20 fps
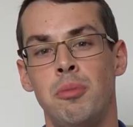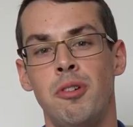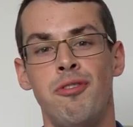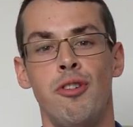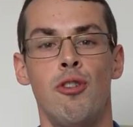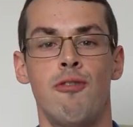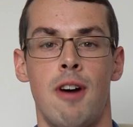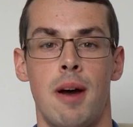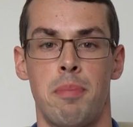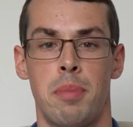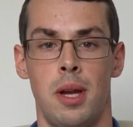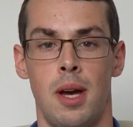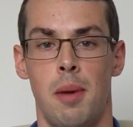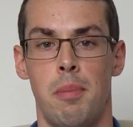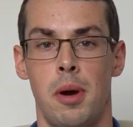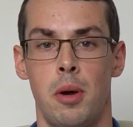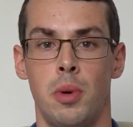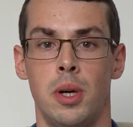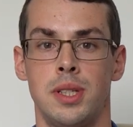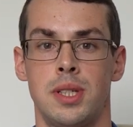Before wrapping
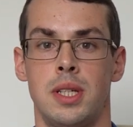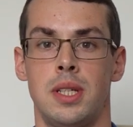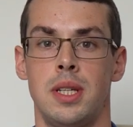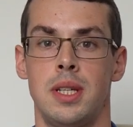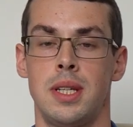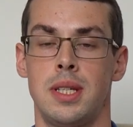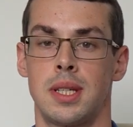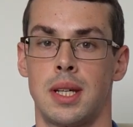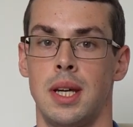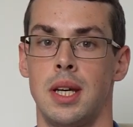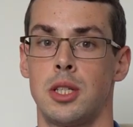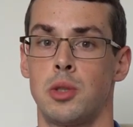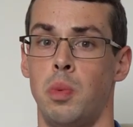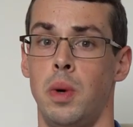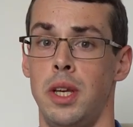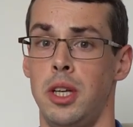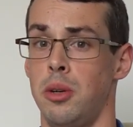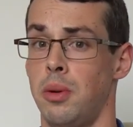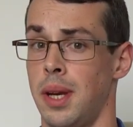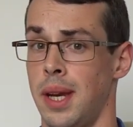up, I wanted to discuss
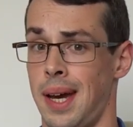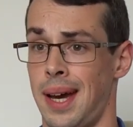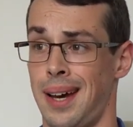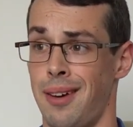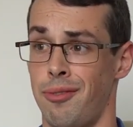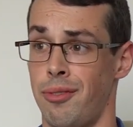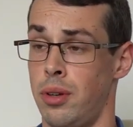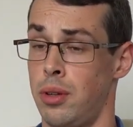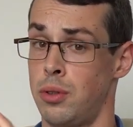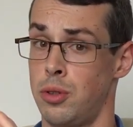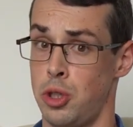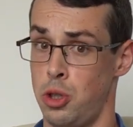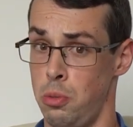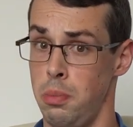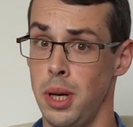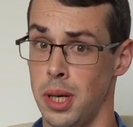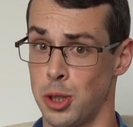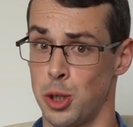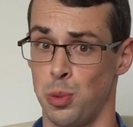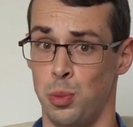when you can have too
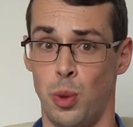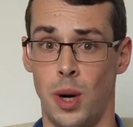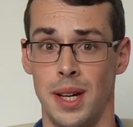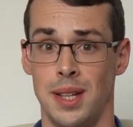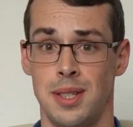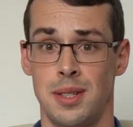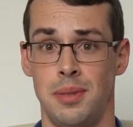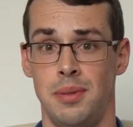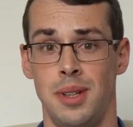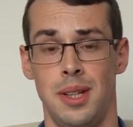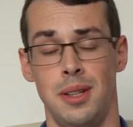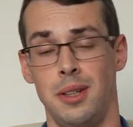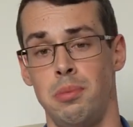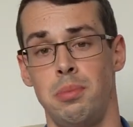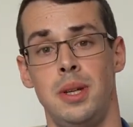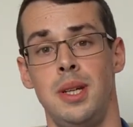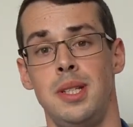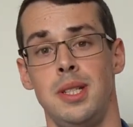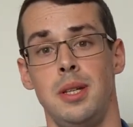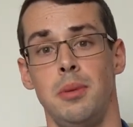much white in a
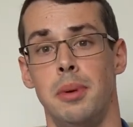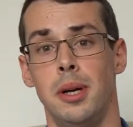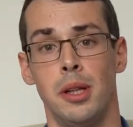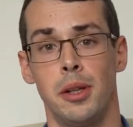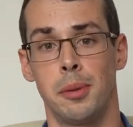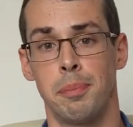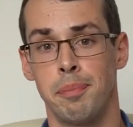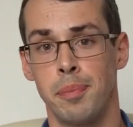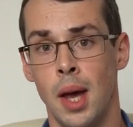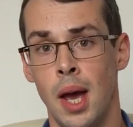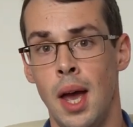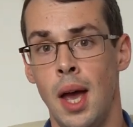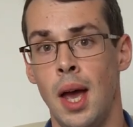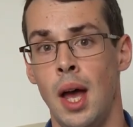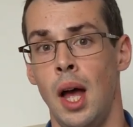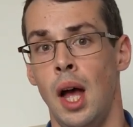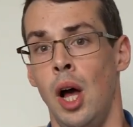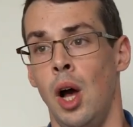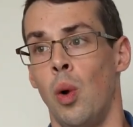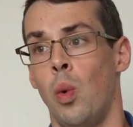PC build.
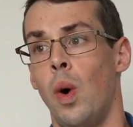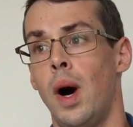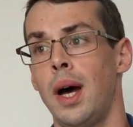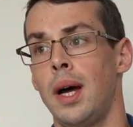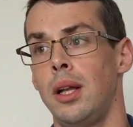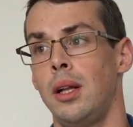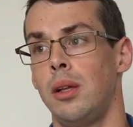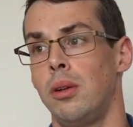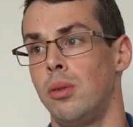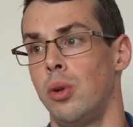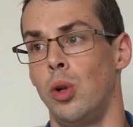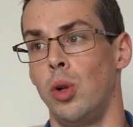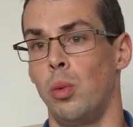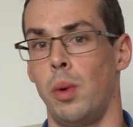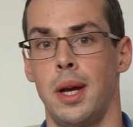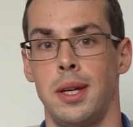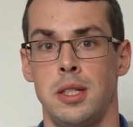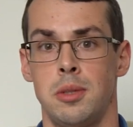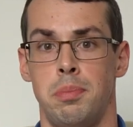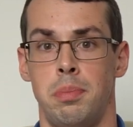While all
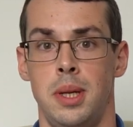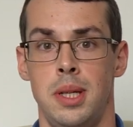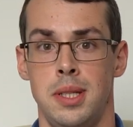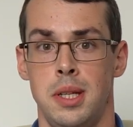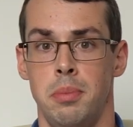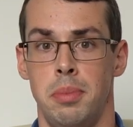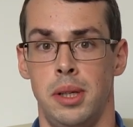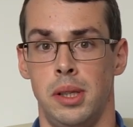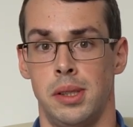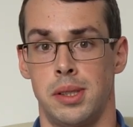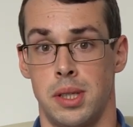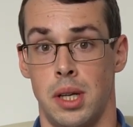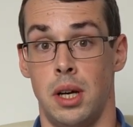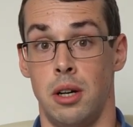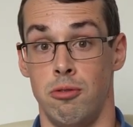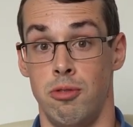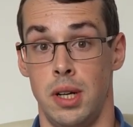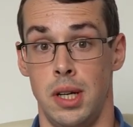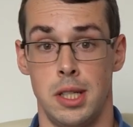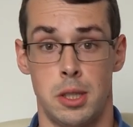white PC builds
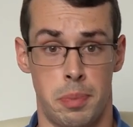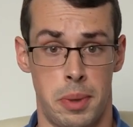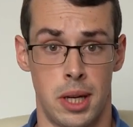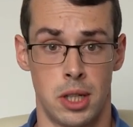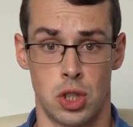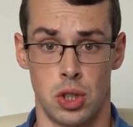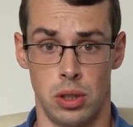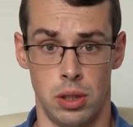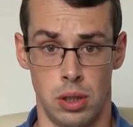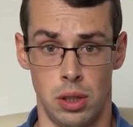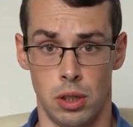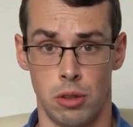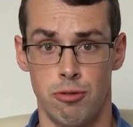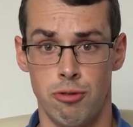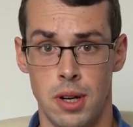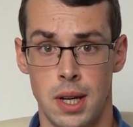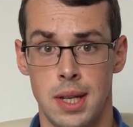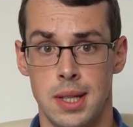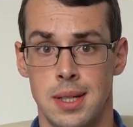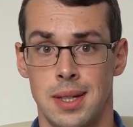are really special and look
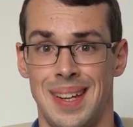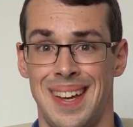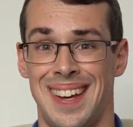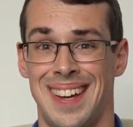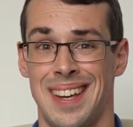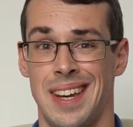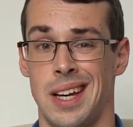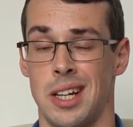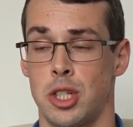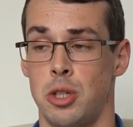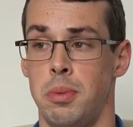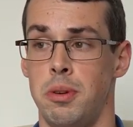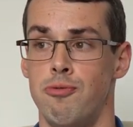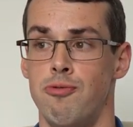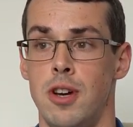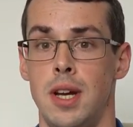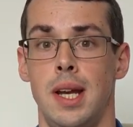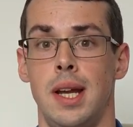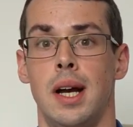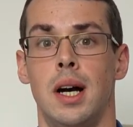great, it can actually be
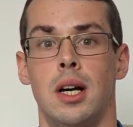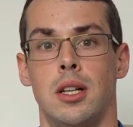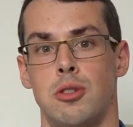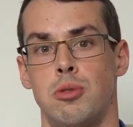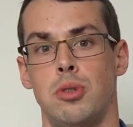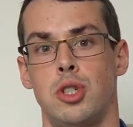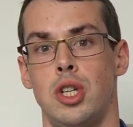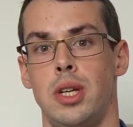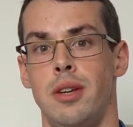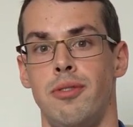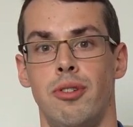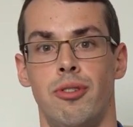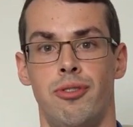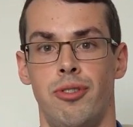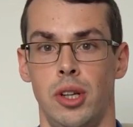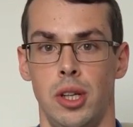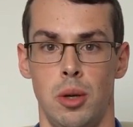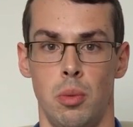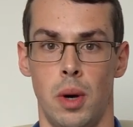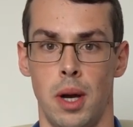really hard to achieve a
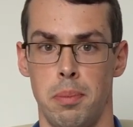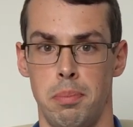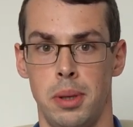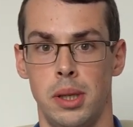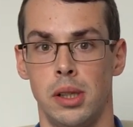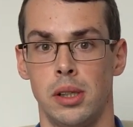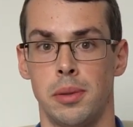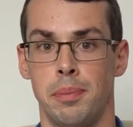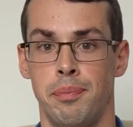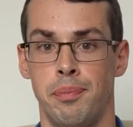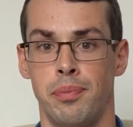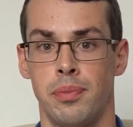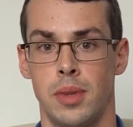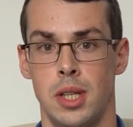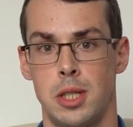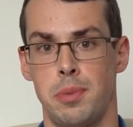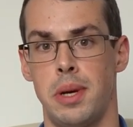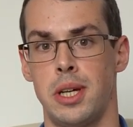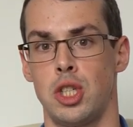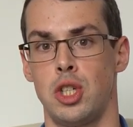fully white build,
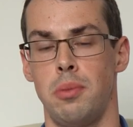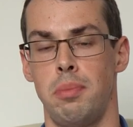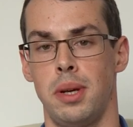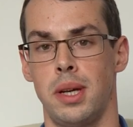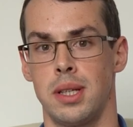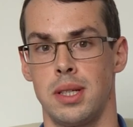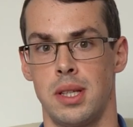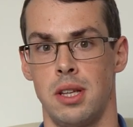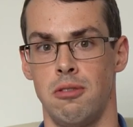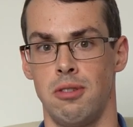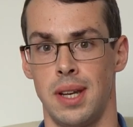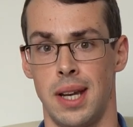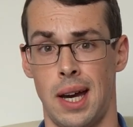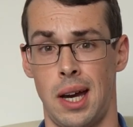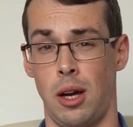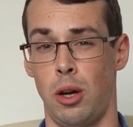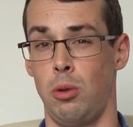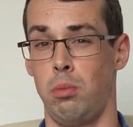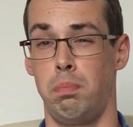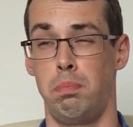especially because there are
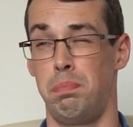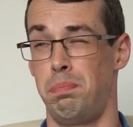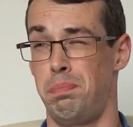now